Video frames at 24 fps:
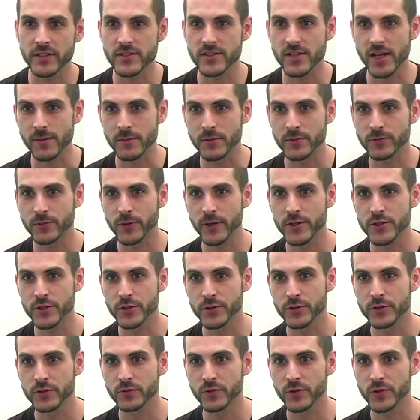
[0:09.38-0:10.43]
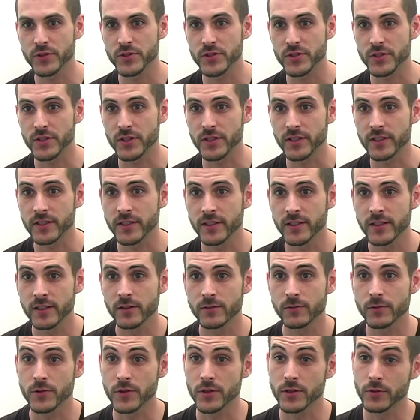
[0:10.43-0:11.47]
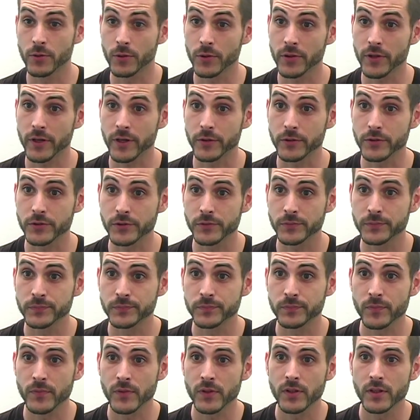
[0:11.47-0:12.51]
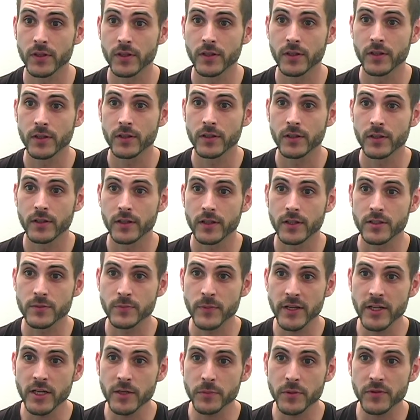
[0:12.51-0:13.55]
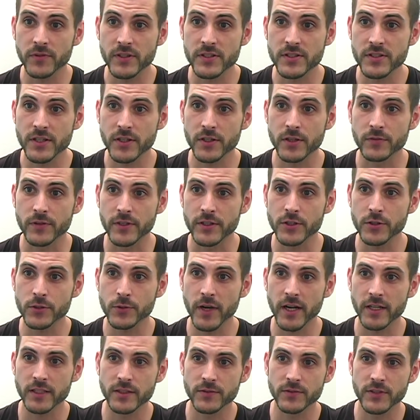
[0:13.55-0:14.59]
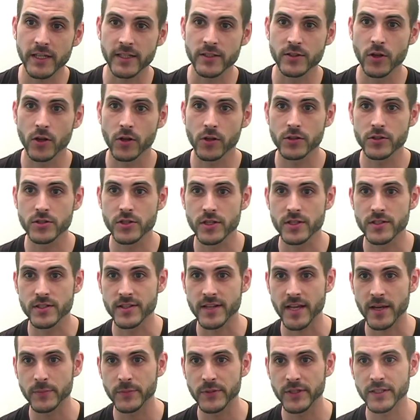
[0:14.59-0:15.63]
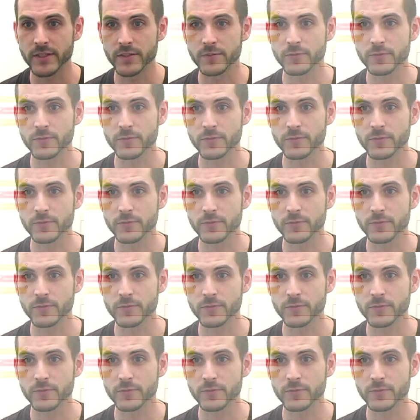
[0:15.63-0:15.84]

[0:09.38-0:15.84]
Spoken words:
at Simon Fraser University for the North House. It's made up of a set of interactive technologies and ambient